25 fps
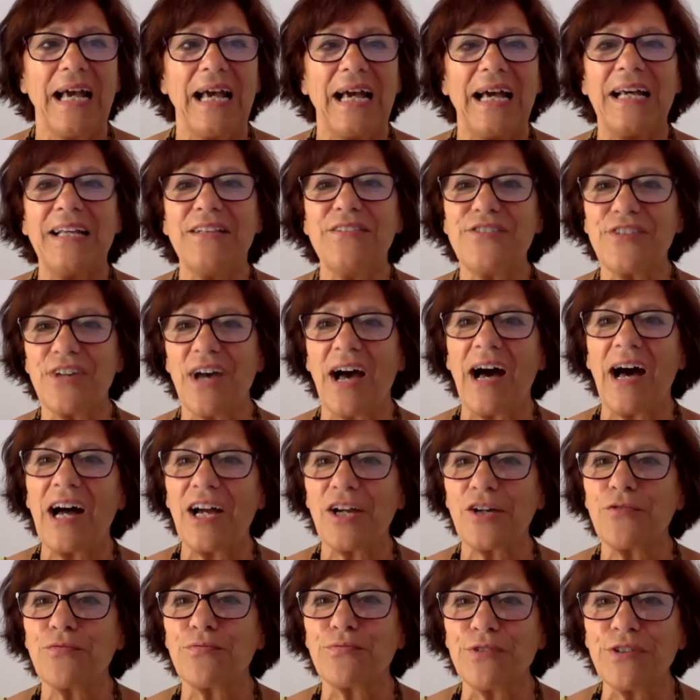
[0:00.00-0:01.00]
And the
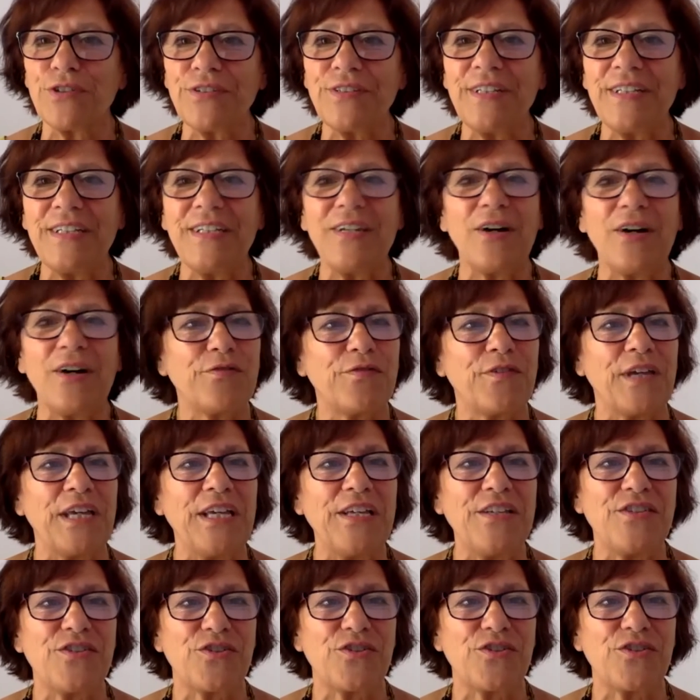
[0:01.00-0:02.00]
irony of
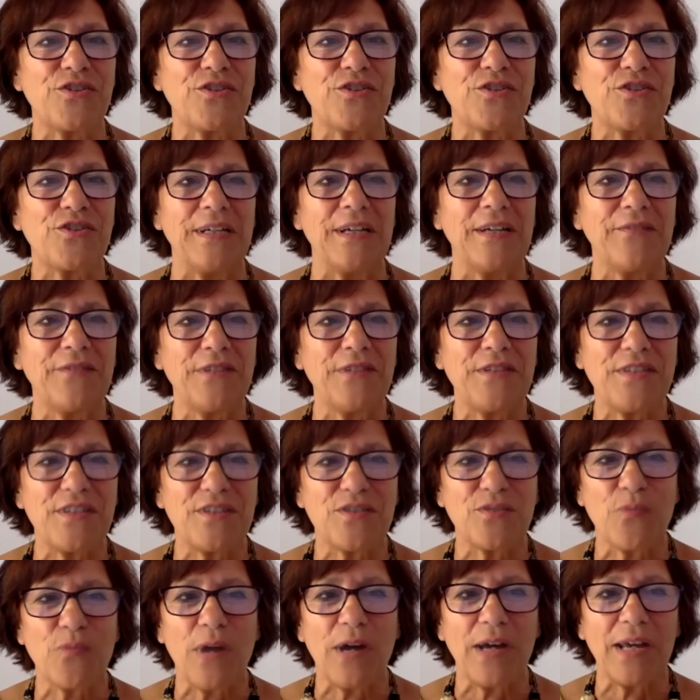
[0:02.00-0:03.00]
history, and this
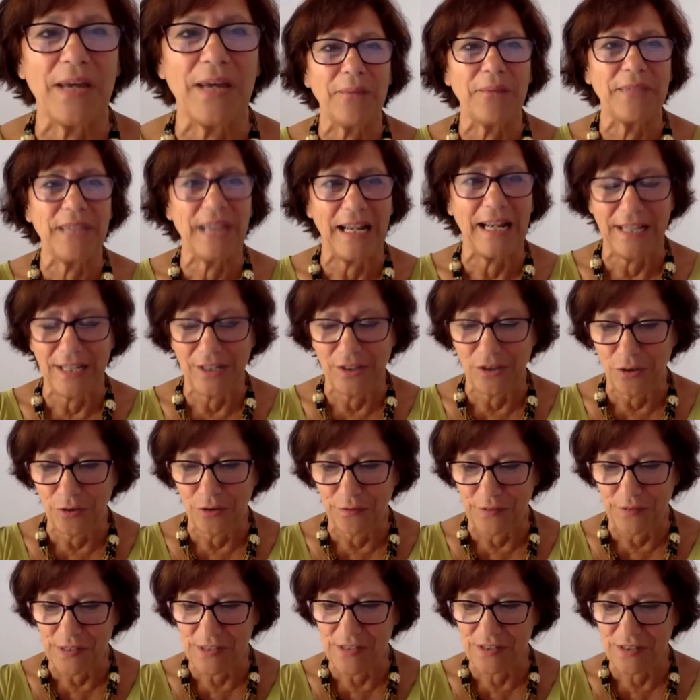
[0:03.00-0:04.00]
is why telling you
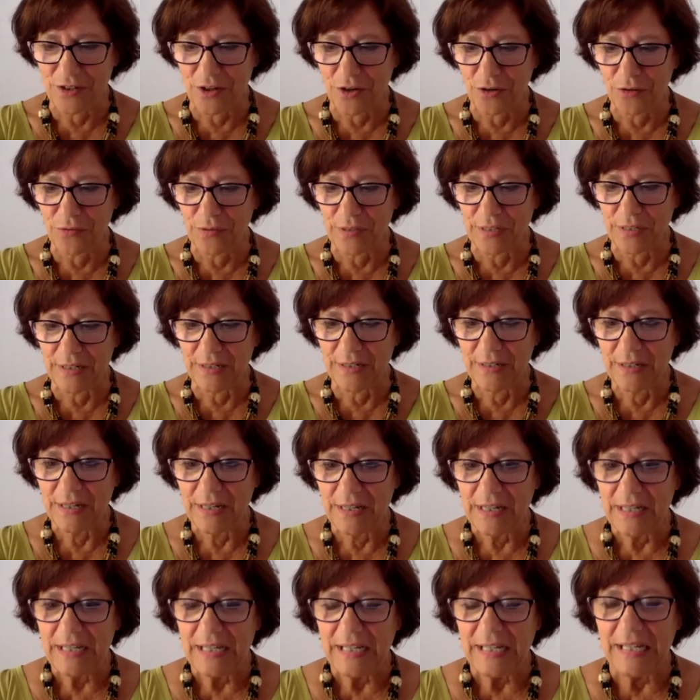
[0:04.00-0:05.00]
this story,
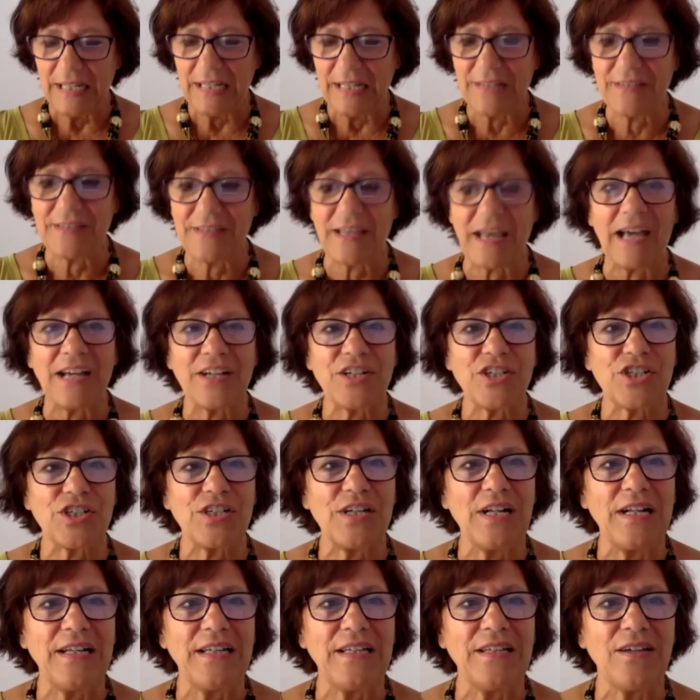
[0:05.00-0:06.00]
it's
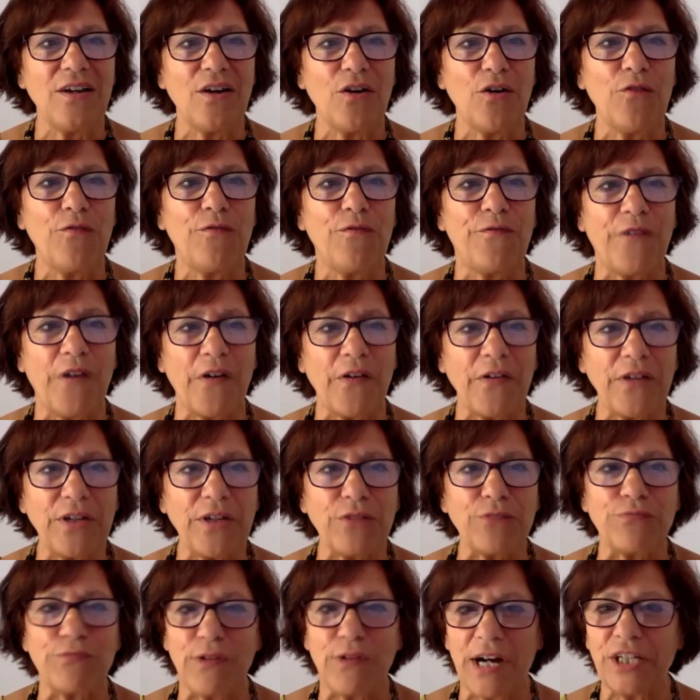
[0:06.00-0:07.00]
actually a very
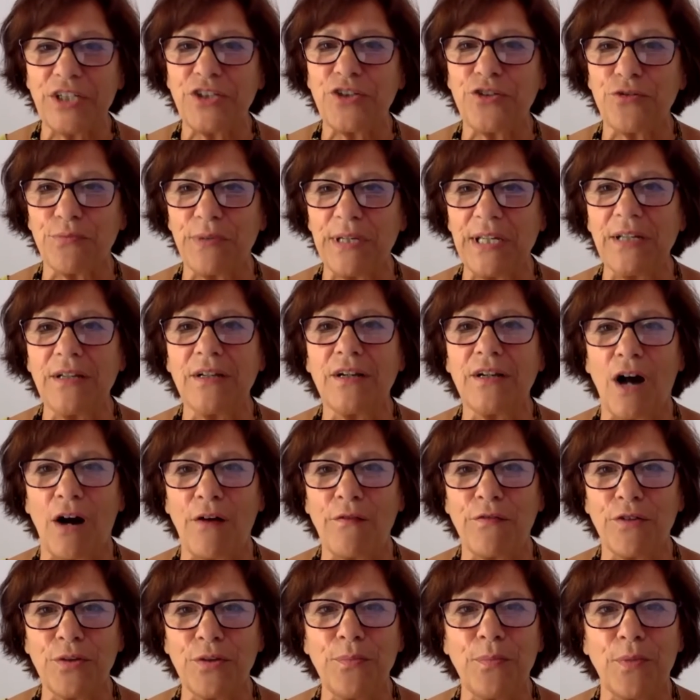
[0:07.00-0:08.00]
right-wing
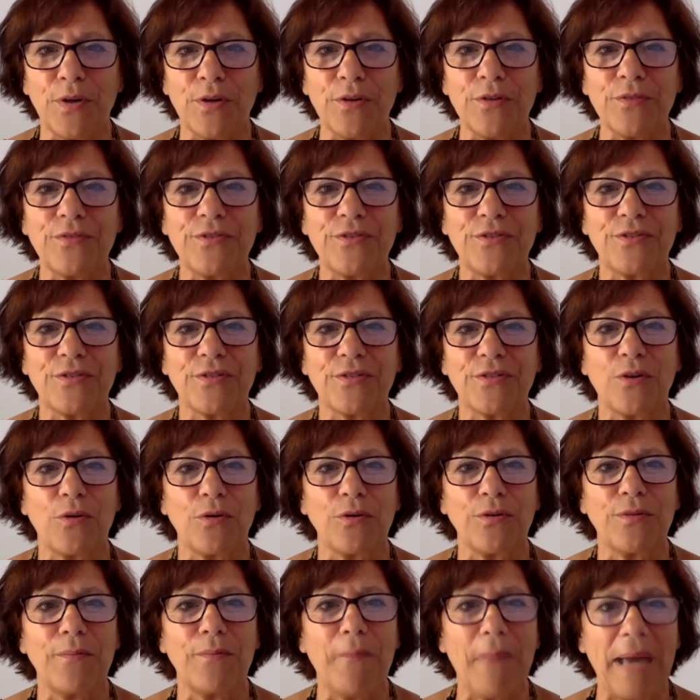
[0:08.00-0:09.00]
government
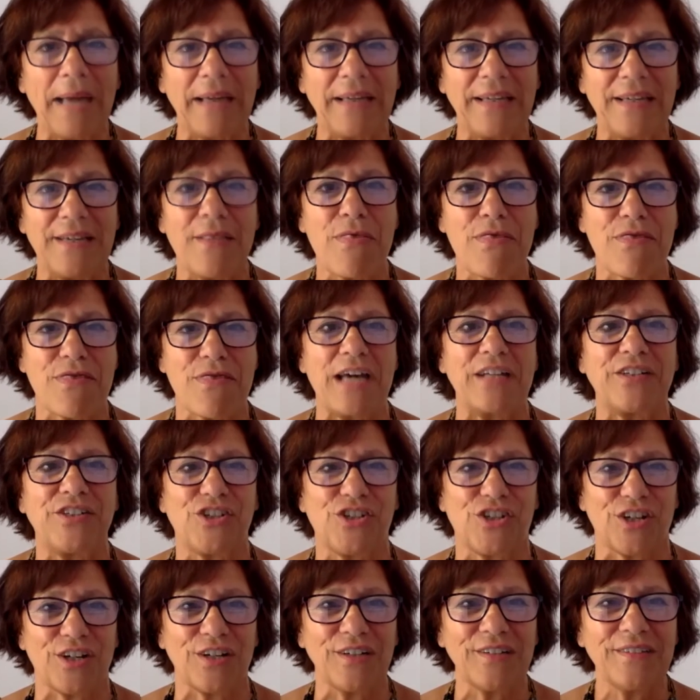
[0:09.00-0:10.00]
called Maggie
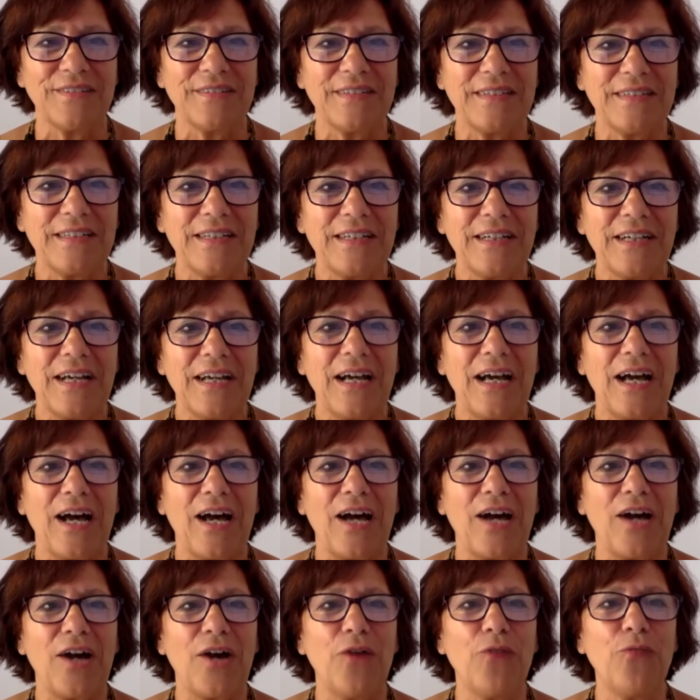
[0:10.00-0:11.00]
Thatcher,
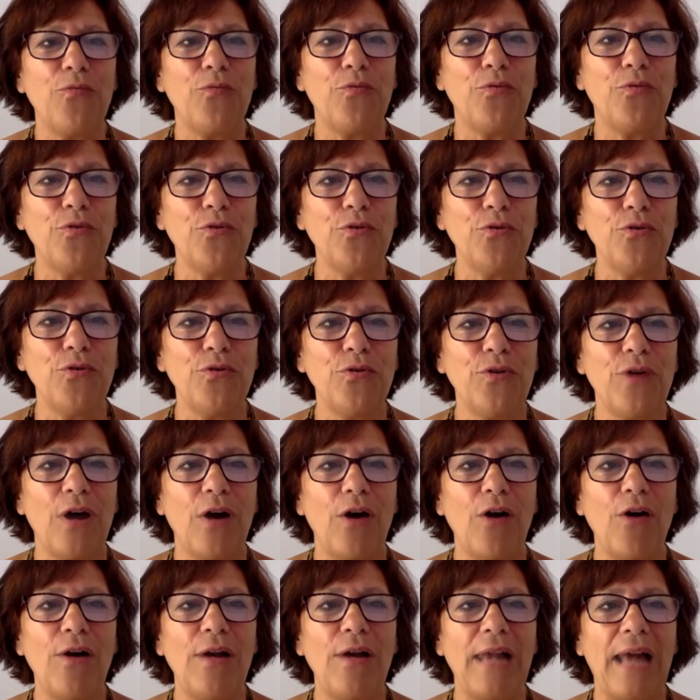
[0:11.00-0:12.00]
who
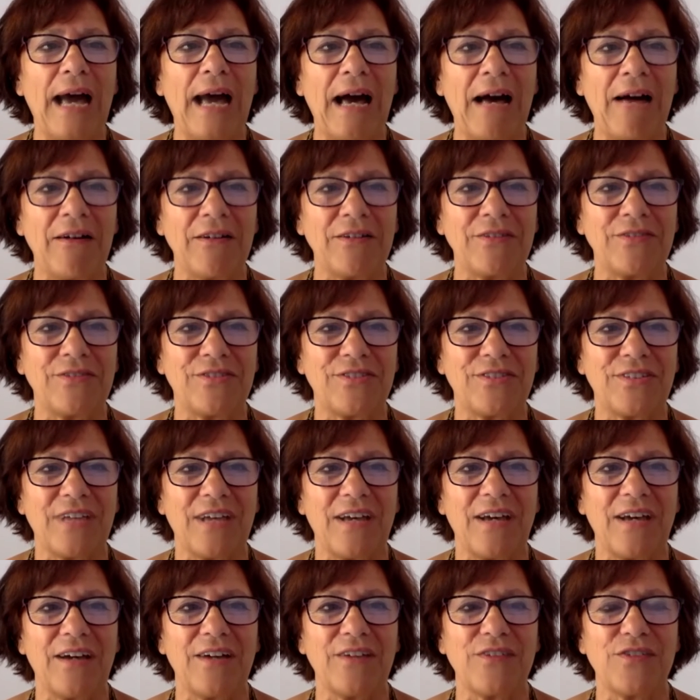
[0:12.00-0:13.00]
allowed
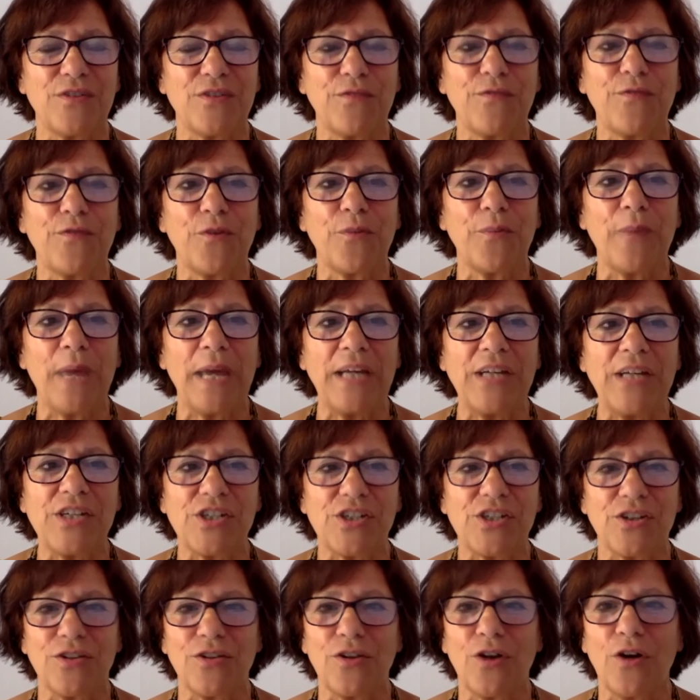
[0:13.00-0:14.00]
the
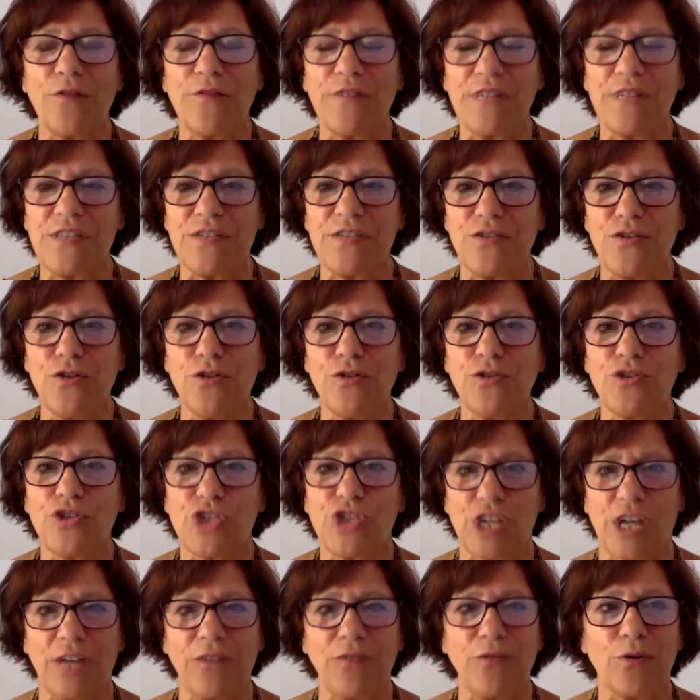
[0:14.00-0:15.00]
formation of this new
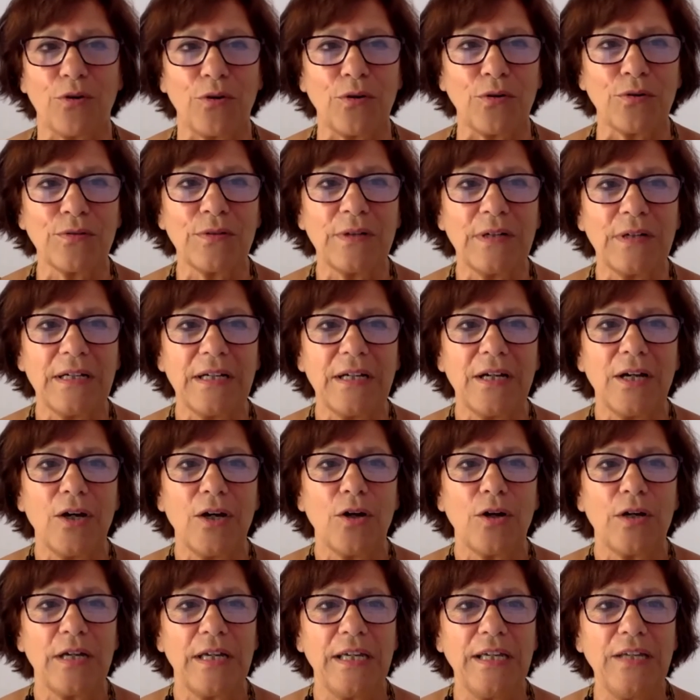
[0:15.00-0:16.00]
channel
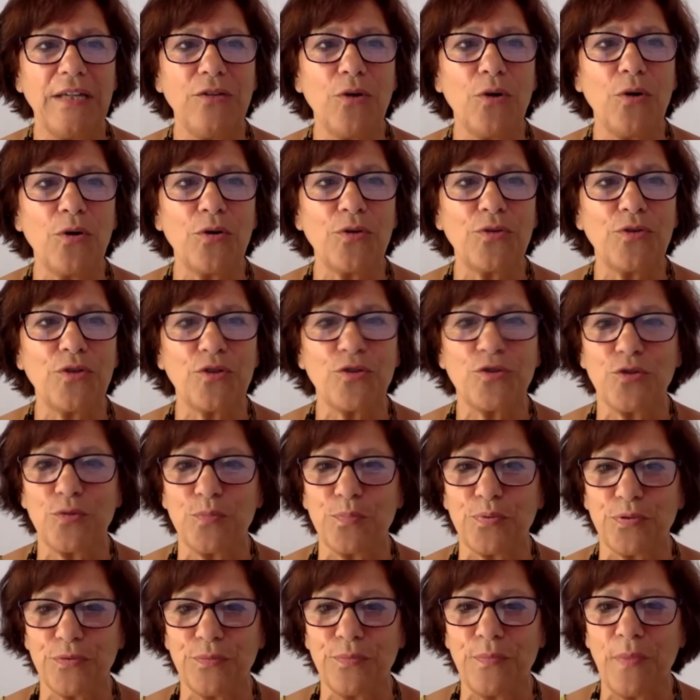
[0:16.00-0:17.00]
in order to
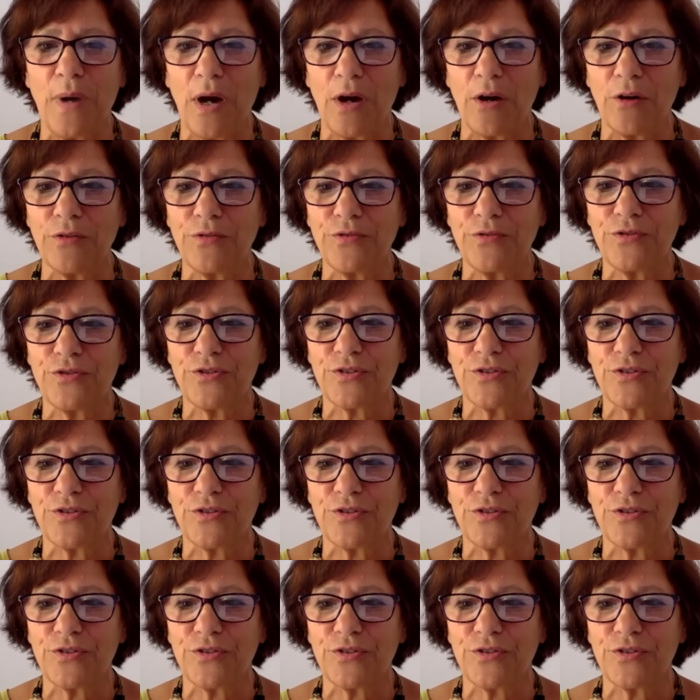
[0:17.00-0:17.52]
promote